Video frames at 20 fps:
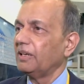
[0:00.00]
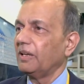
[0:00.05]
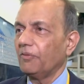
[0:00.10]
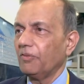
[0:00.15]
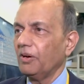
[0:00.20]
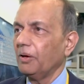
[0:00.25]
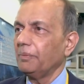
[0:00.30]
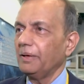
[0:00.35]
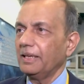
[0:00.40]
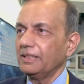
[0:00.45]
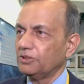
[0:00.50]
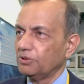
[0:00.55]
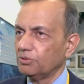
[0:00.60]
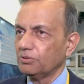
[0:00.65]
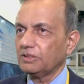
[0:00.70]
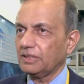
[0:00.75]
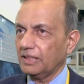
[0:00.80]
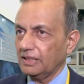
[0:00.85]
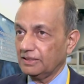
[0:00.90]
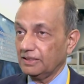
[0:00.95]
develop as
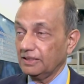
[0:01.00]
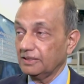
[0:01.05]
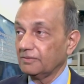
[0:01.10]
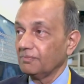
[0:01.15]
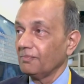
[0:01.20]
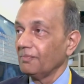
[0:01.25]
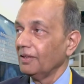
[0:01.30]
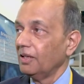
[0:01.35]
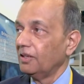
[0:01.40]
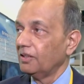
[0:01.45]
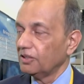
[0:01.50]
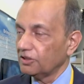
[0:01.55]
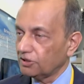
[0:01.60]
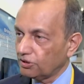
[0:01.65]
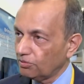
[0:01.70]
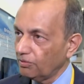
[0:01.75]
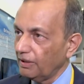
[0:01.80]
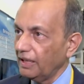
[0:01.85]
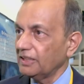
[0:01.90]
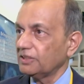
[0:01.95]
use cases. The
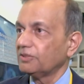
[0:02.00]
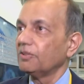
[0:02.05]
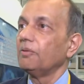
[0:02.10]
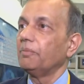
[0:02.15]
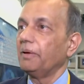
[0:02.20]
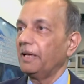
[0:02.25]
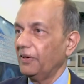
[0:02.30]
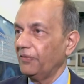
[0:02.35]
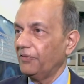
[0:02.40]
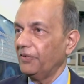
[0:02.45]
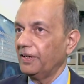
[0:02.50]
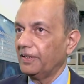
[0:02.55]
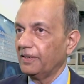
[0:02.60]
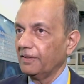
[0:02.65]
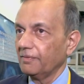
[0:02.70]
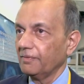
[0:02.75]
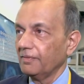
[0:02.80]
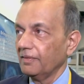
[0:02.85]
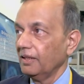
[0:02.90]
students will benefit.